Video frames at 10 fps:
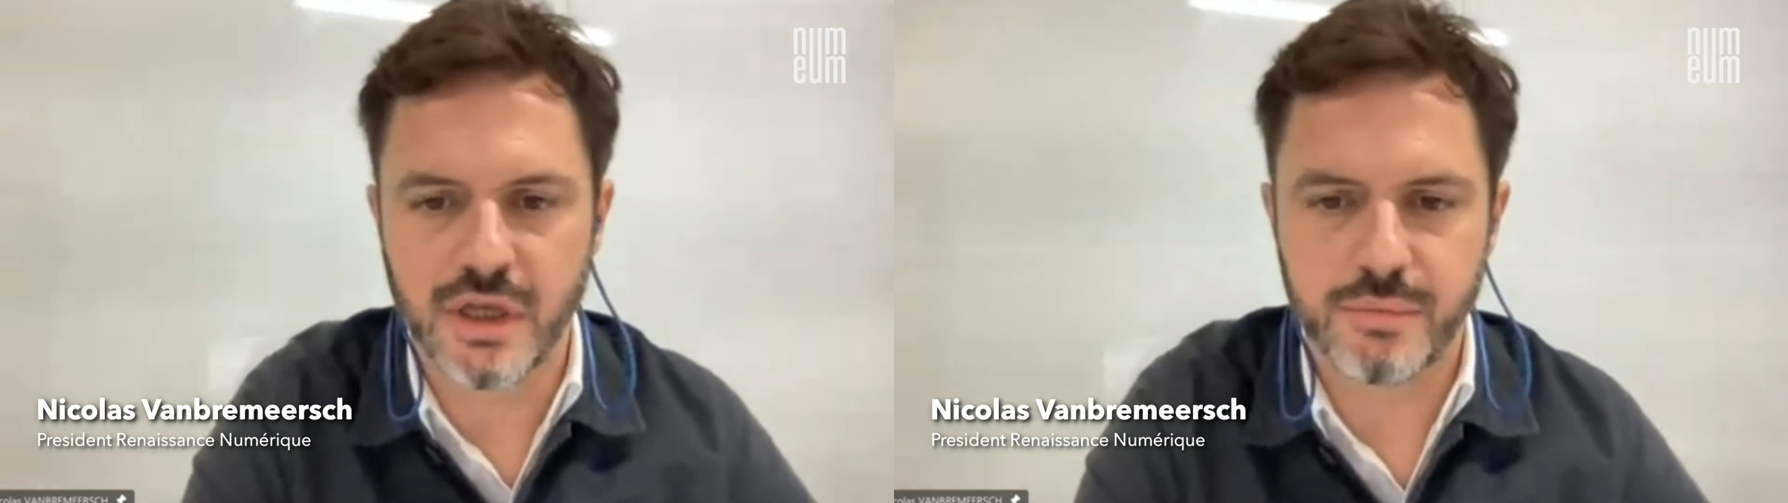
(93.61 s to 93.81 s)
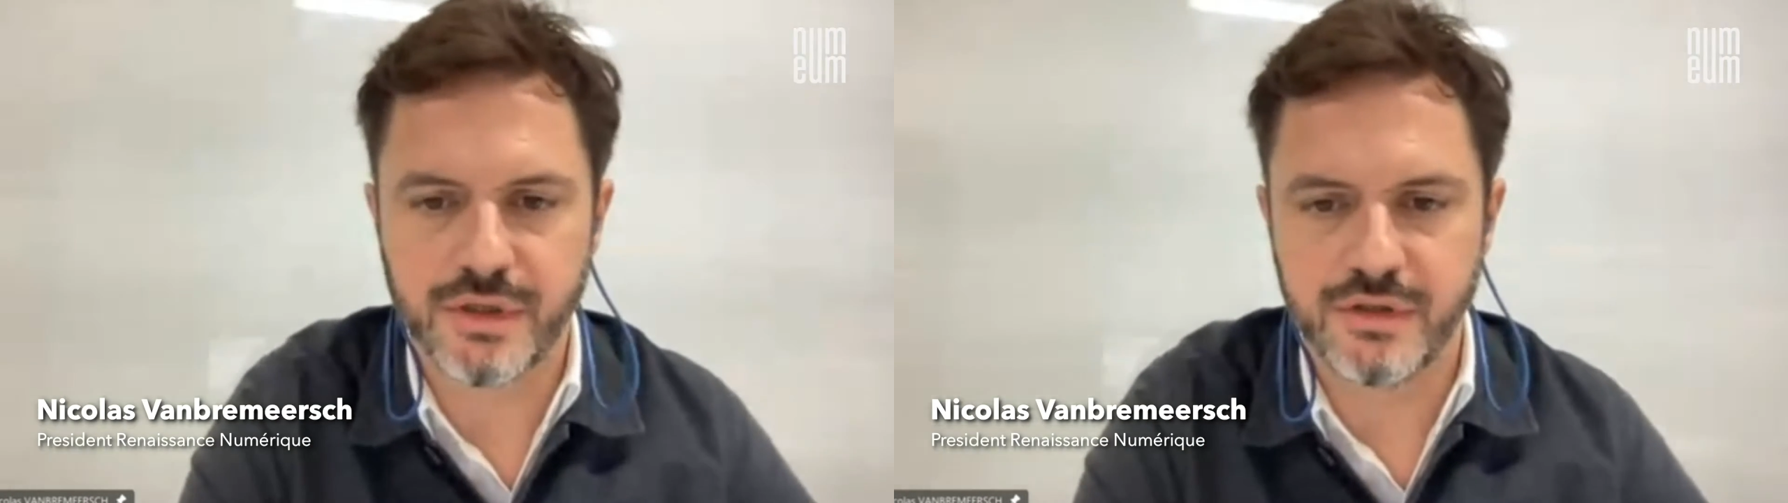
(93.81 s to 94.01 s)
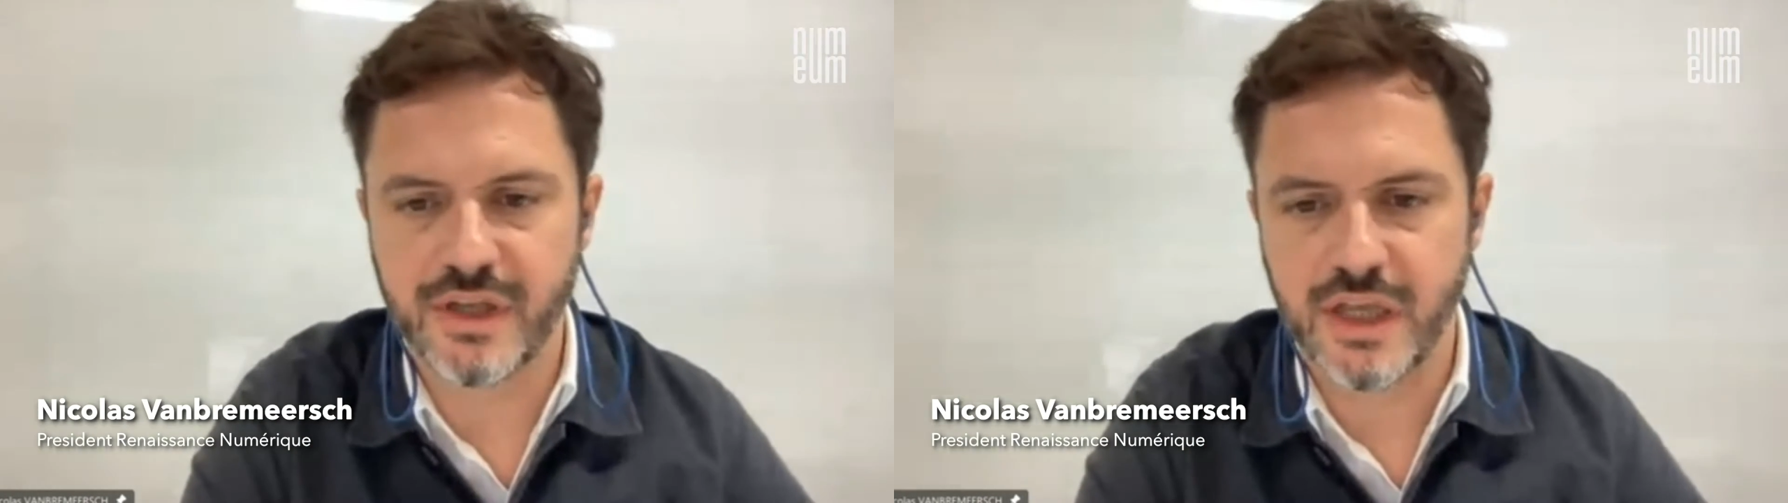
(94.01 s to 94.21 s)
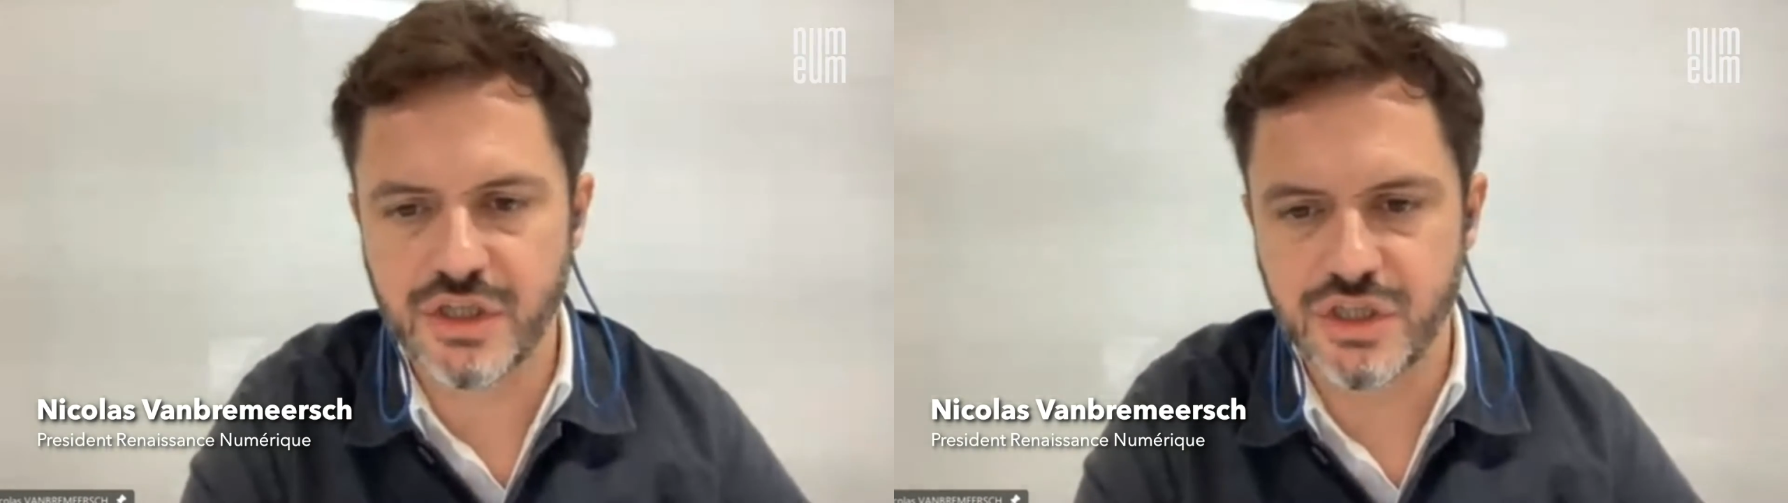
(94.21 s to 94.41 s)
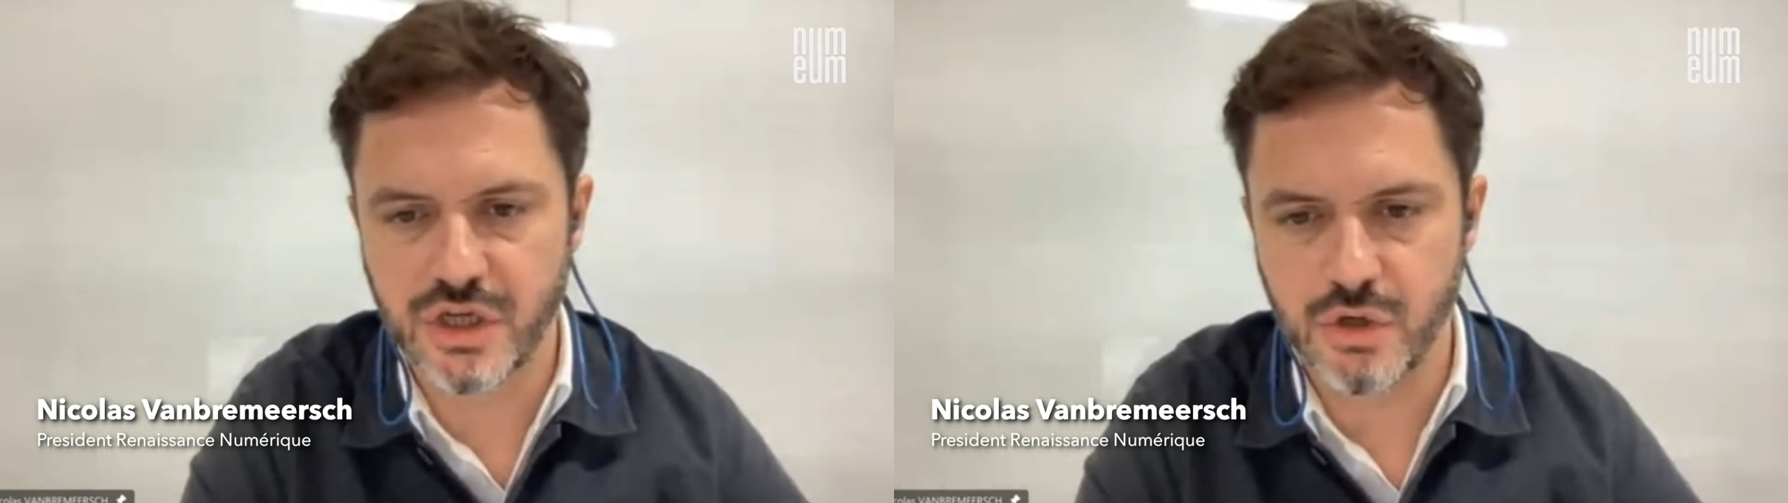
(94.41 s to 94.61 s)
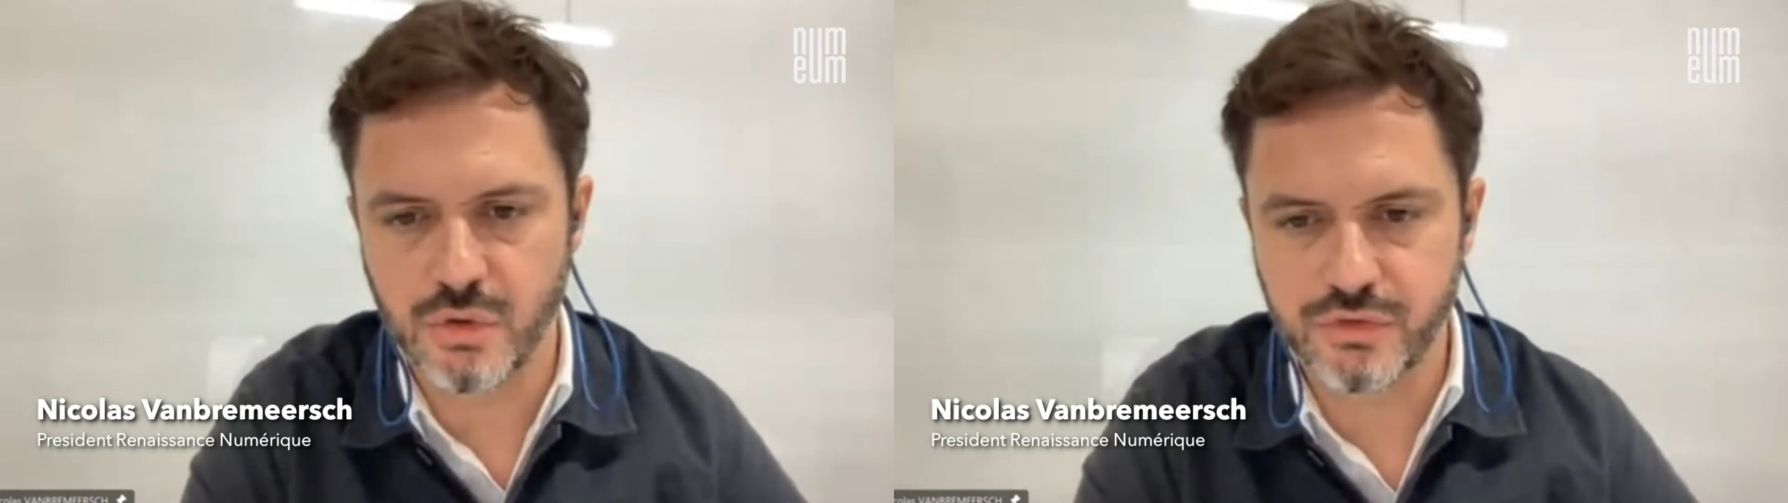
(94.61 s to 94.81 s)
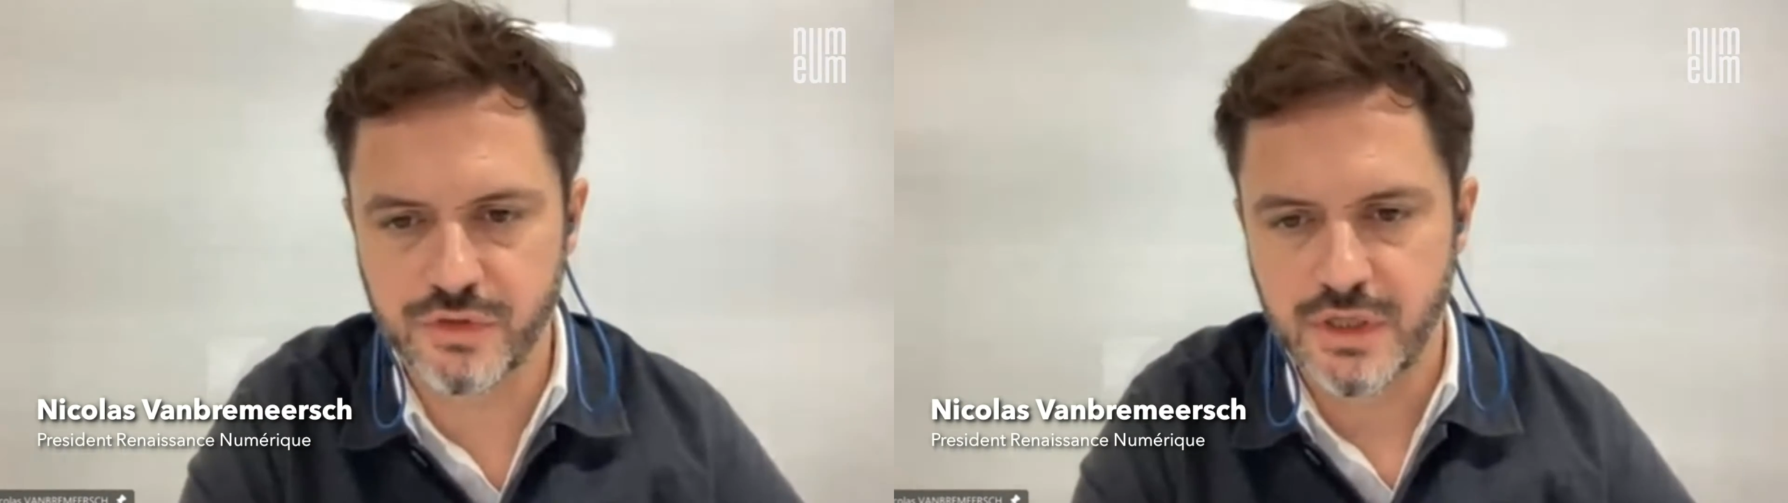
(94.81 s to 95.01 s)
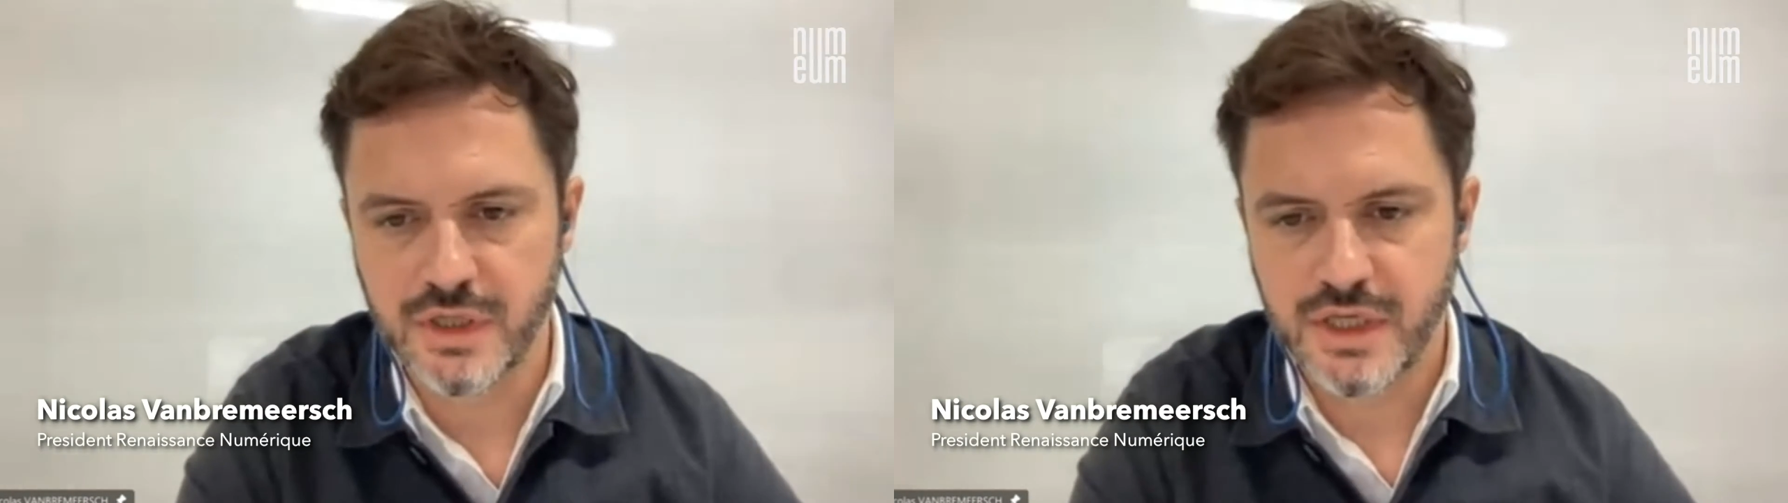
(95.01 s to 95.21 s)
companies, NGOs,